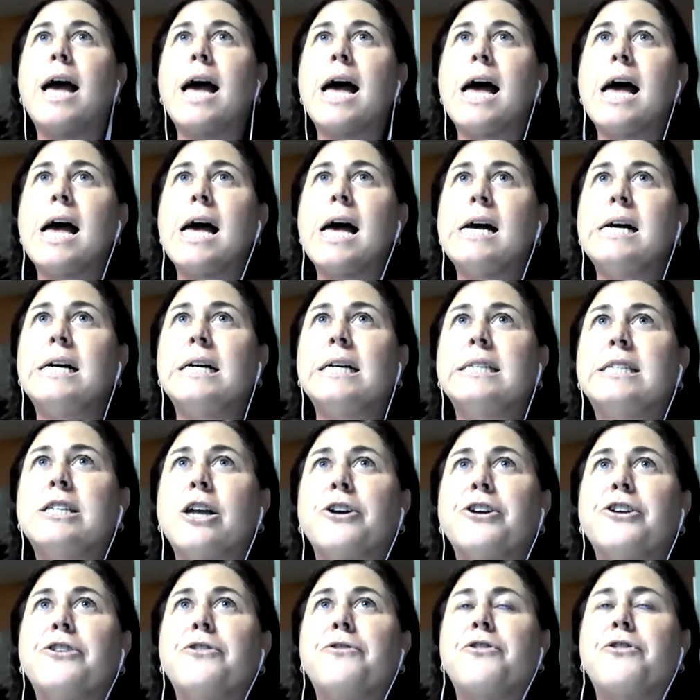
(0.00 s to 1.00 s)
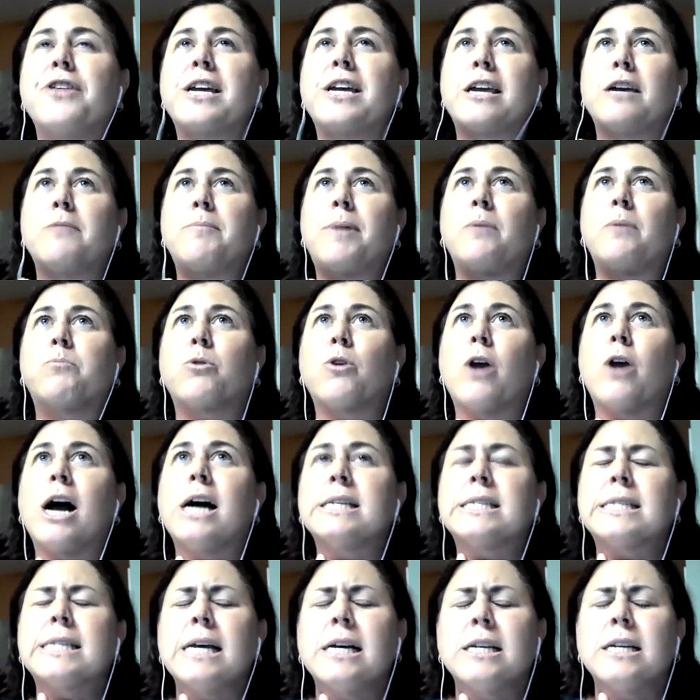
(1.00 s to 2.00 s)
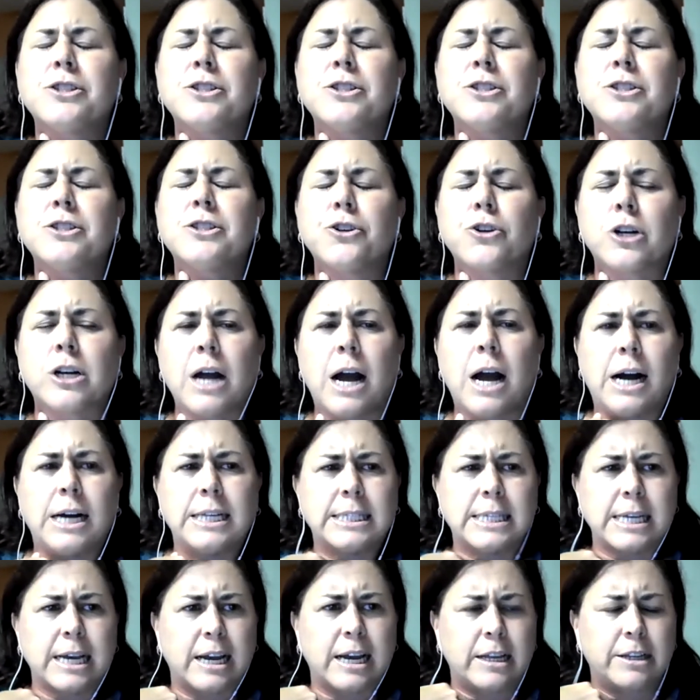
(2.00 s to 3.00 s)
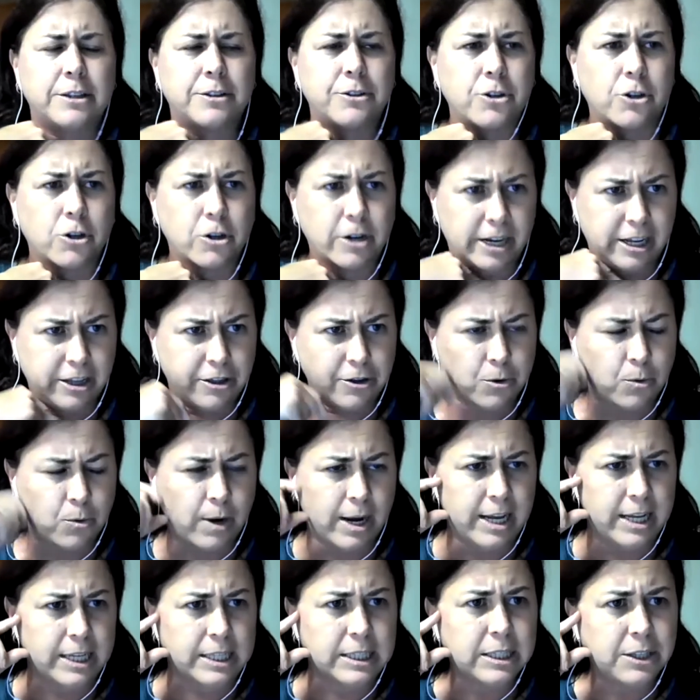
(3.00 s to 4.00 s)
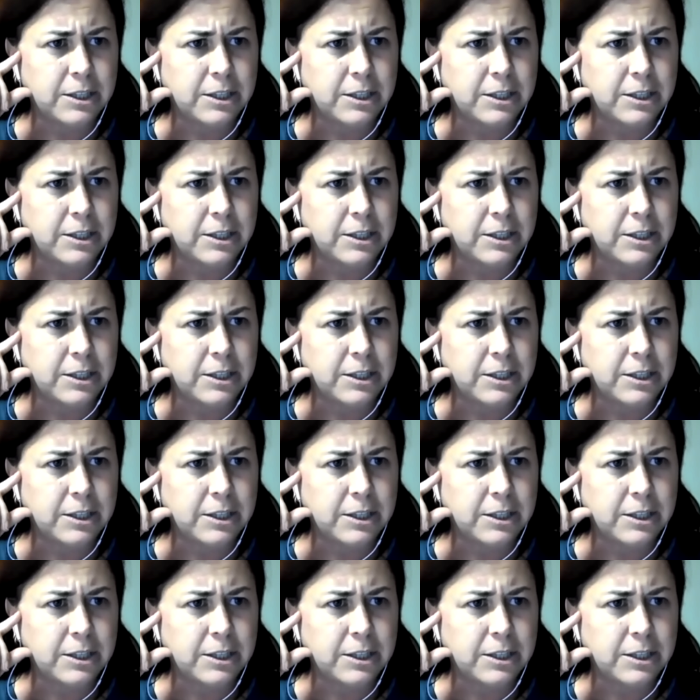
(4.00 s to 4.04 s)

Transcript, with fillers: as, are you thinking about process or content or either one?